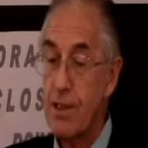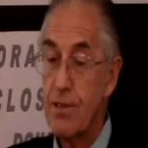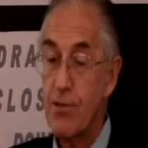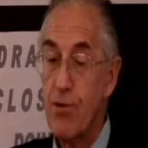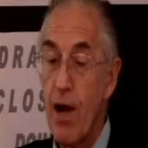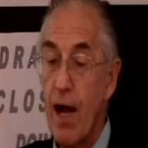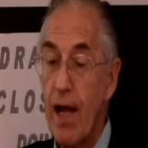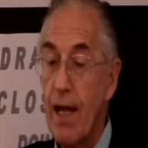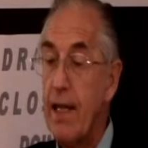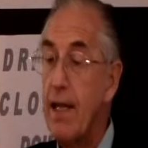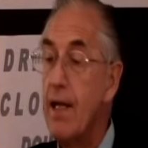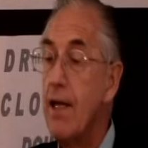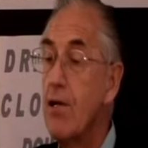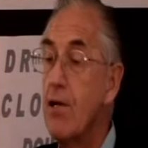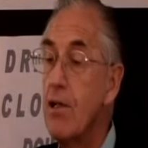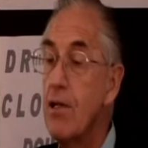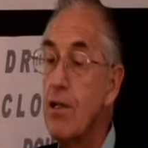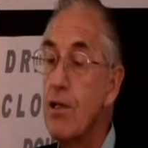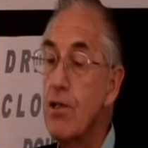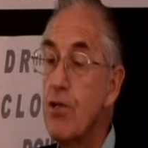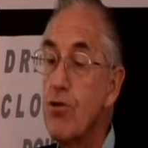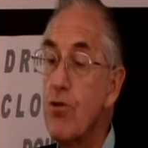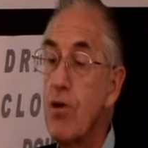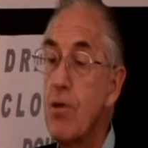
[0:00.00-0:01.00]
It's right here
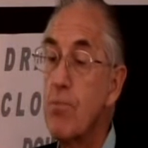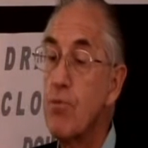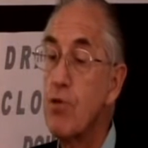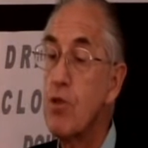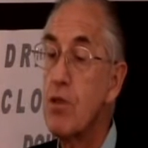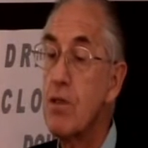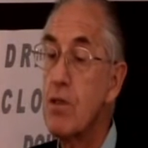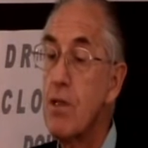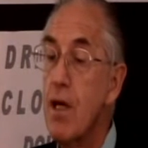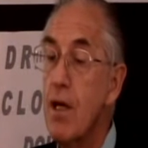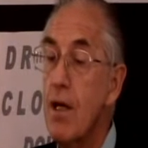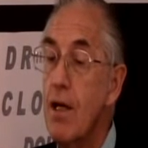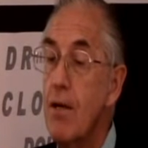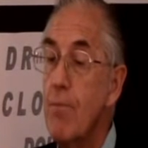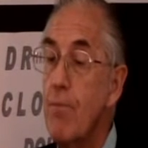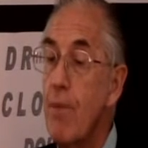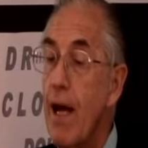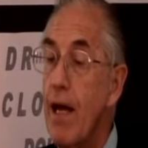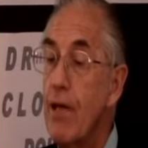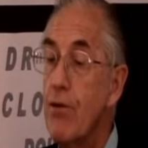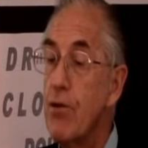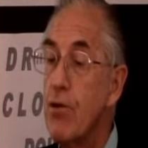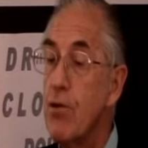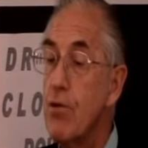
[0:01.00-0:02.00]
in the scriptures,
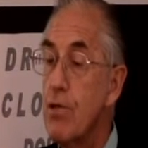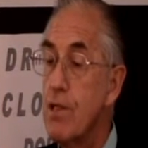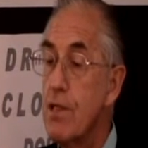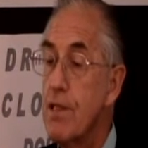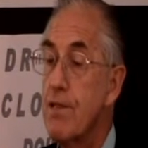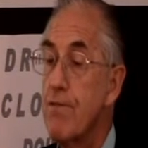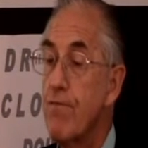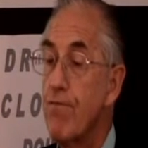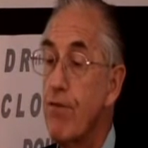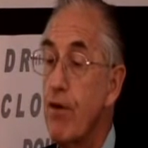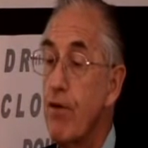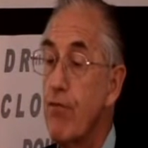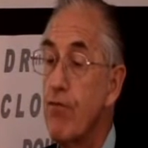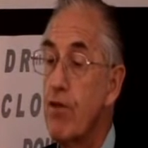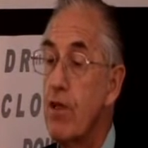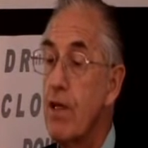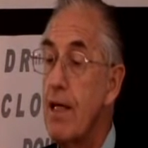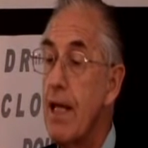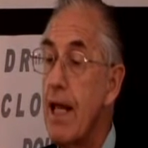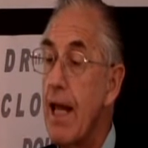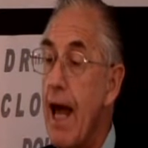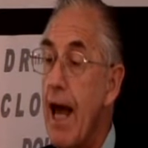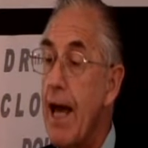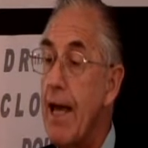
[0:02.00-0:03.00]
Matthew
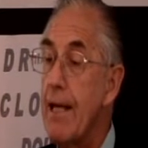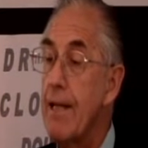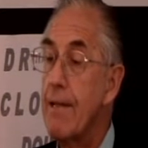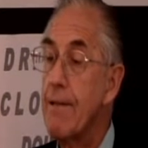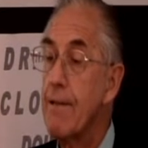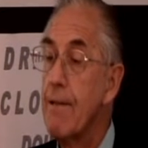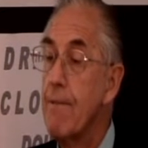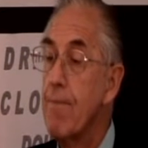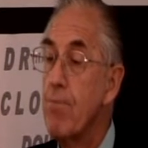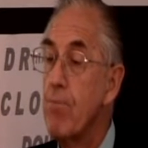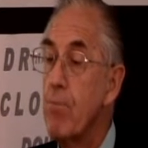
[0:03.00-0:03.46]
15 8.